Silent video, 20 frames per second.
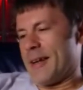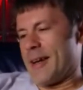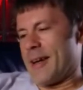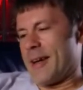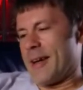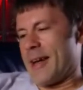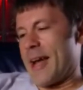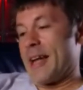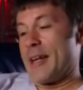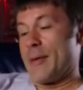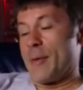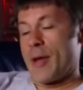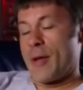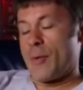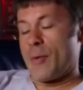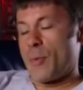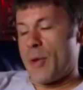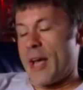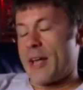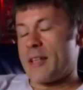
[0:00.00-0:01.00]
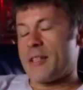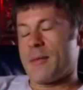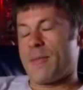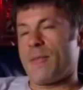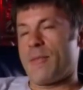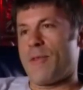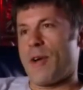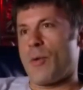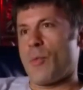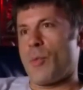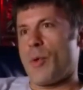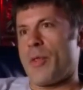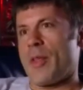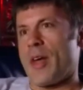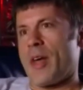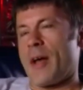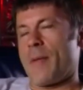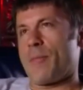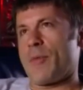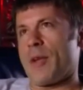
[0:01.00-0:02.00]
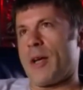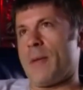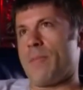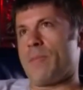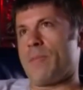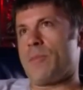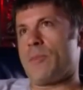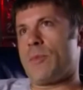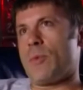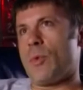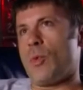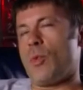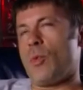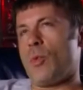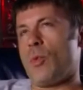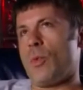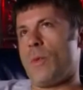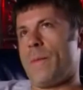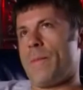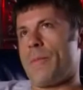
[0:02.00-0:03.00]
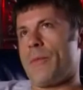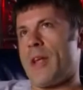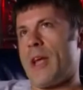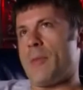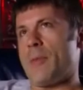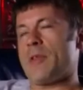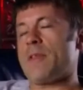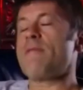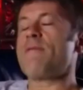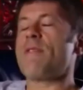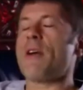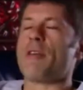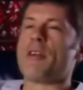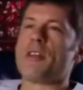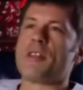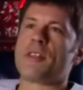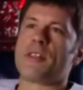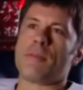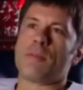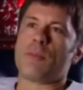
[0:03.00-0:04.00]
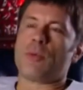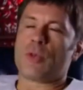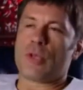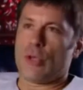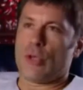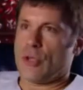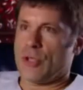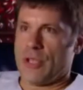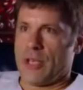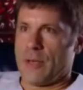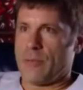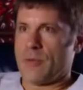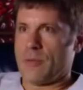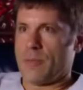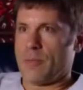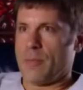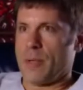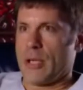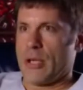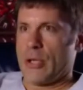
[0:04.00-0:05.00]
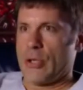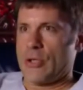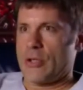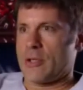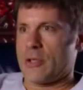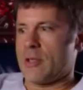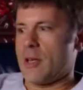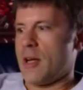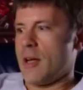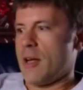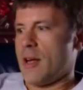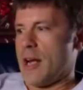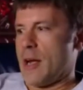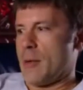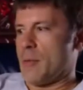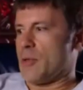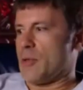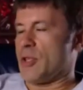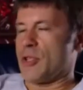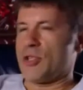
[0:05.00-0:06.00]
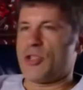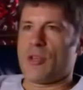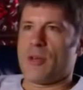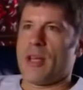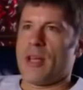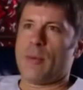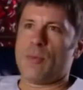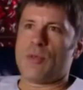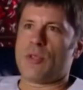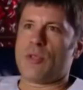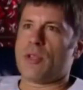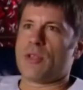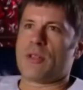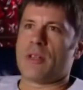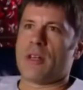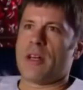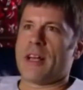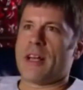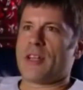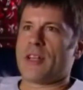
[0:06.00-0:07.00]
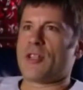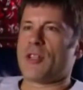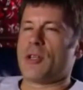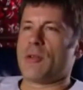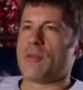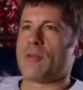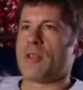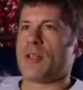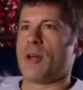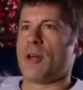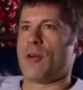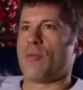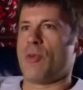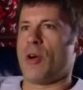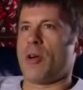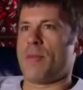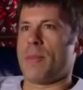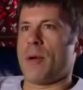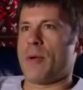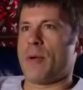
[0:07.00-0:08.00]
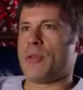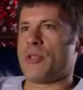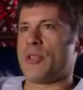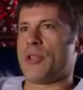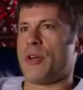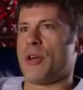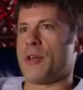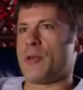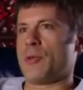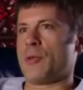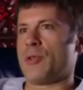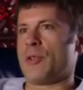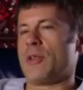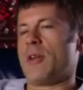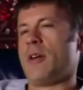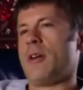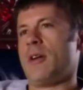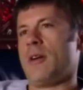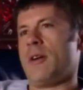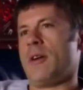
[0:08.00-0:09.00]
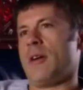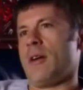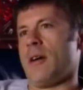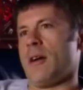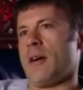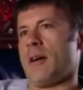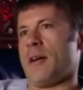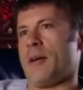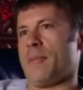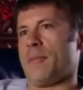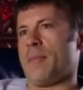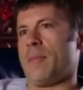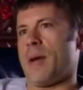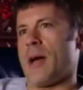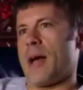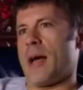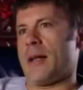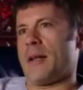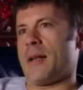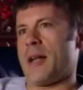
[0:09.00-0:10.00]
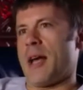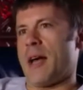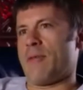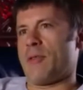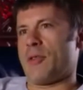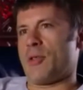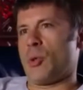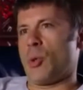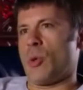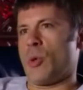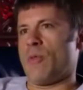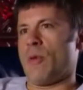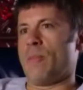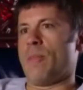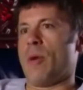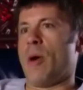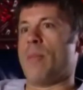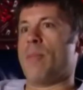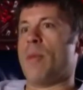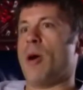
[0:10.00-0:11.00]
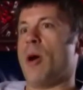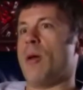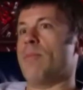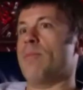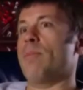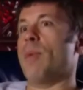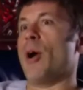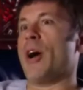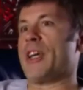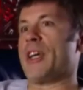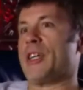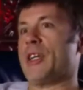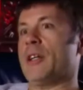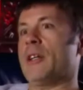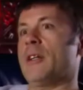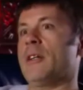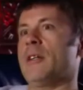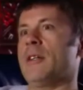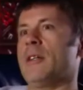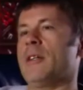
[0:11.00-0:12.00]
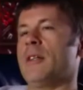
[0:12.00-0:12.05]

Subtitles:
Anyway, we had some fun with that. It was a very simple concept, because it was just an excuse to go and ride motorcycles and have a sort of a biker